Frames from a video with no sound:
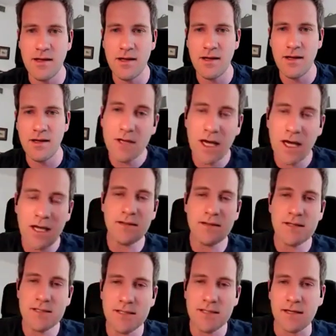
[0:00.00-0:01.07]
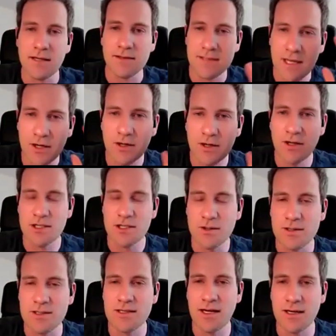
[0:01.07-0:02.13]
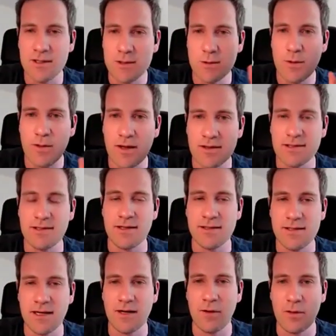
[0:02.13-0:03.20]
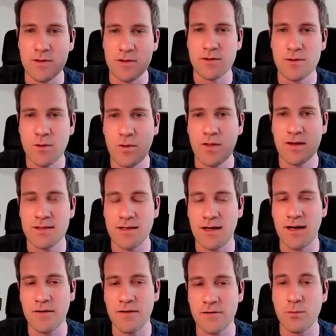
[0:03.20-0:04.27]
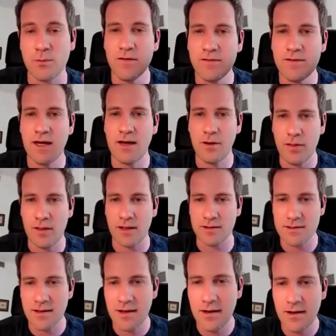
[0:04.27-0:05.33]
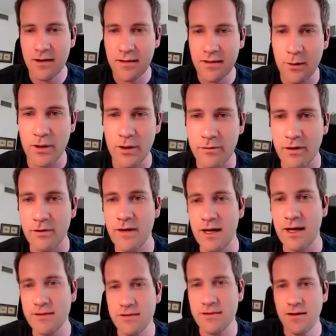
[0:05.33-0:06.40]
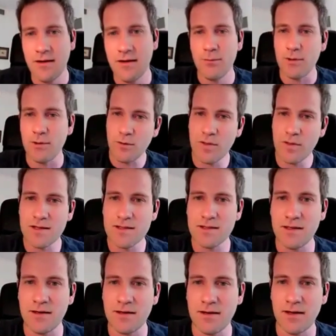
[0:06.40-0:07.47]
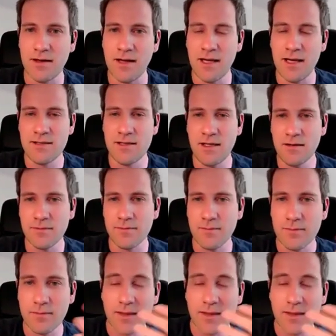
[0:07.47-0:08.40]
So I understand psychological science 2010, for 2011, we've done things that we regret, but 2018.